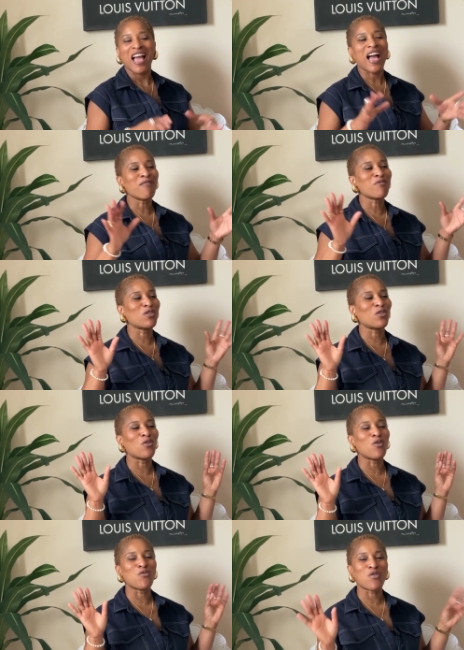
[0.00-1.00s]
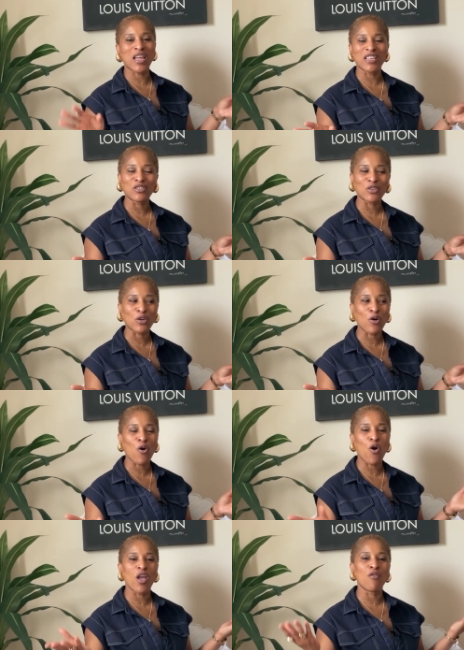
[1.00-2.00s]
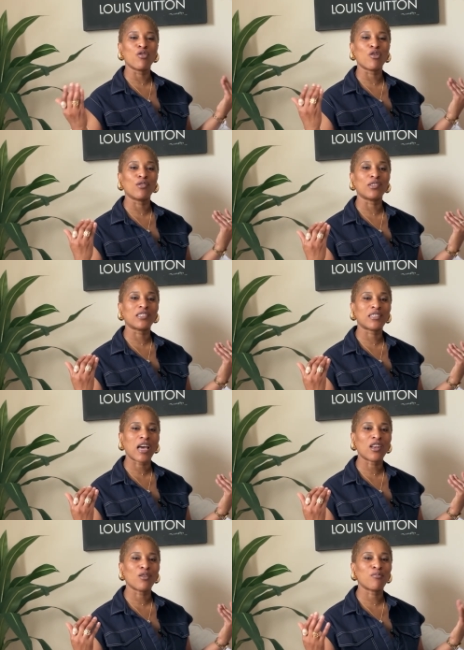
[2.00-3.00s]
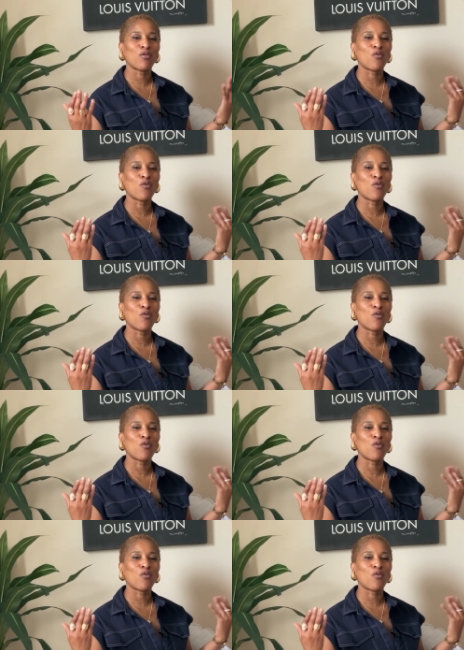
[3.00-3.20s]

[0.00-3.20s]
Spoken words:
I'm going to go right into the haul and we're going to start up